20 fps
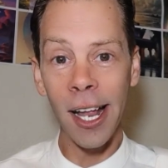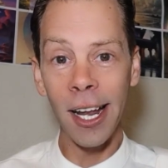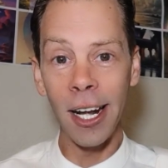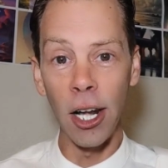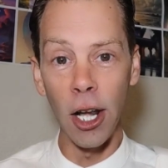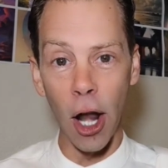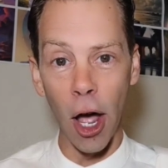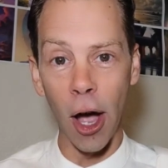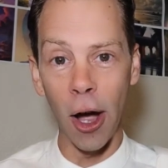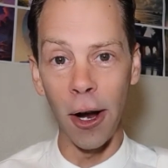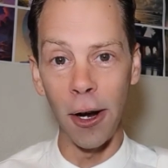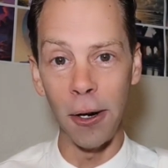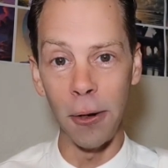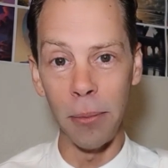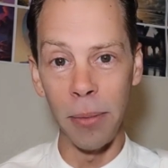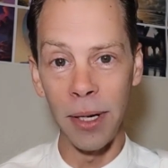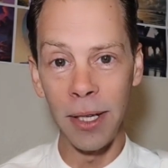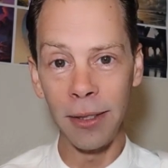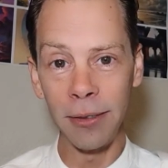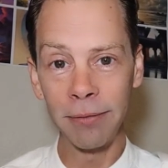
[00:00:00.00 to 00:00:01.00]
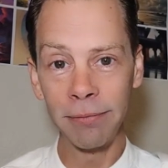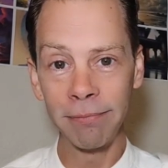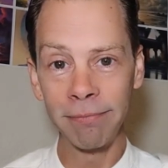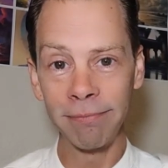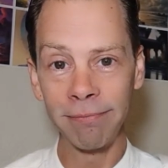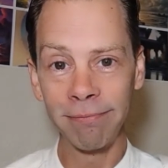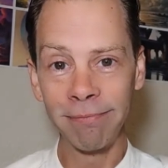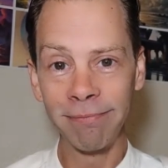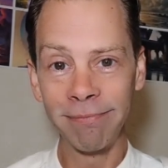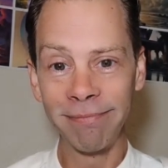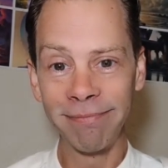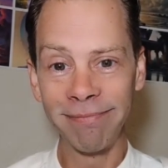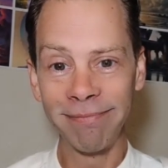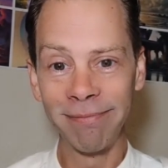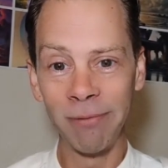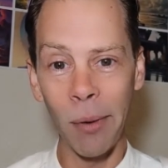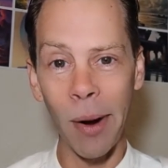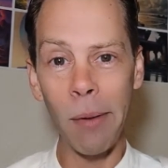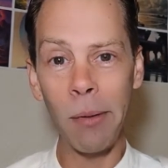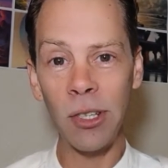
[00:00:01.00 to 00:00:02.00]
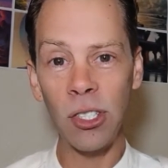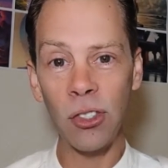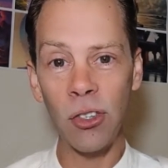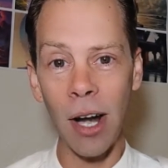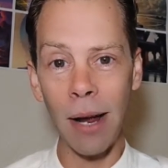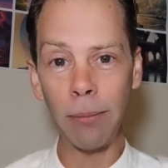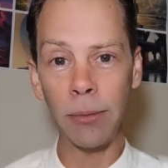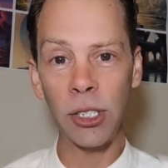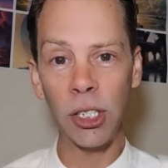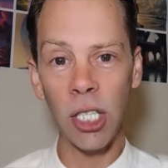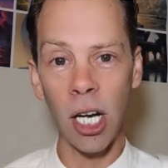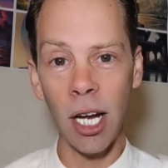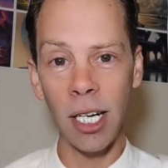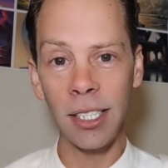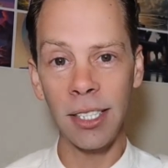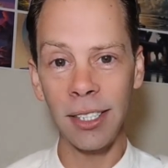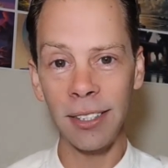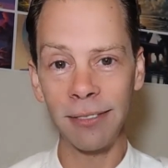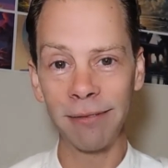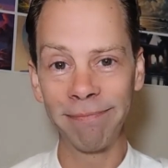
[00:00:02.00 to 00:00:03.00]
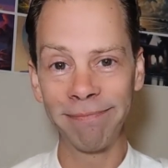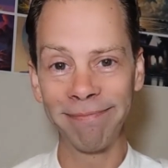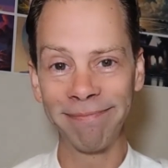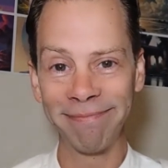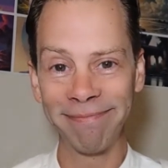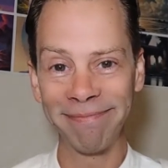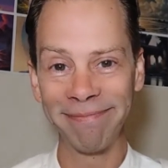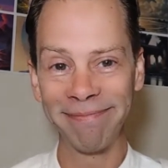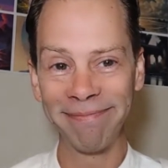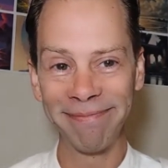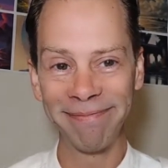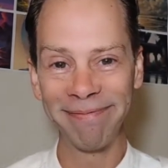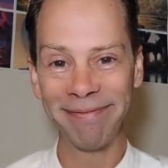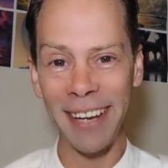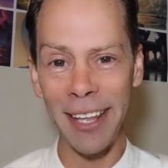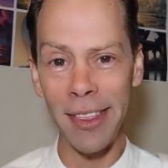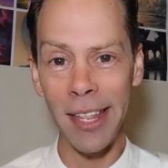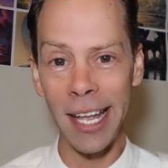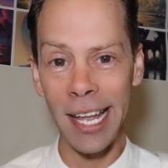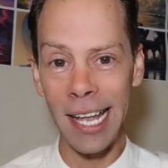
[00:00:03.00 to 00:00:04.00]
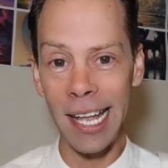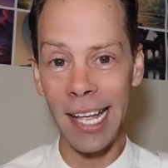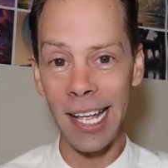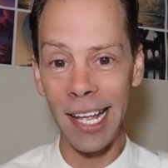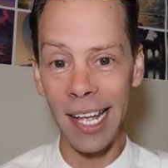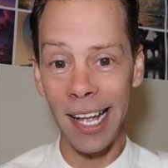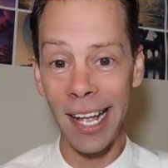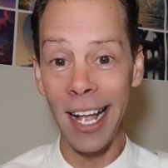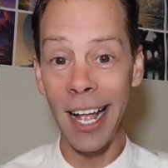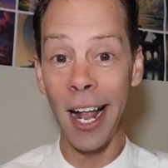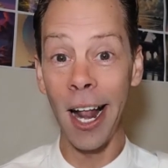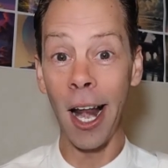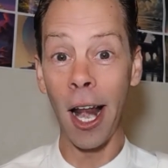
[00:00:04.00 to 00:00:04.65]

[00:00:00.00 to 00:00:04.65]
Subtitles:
Loeb. Where was Trump shot? In the ear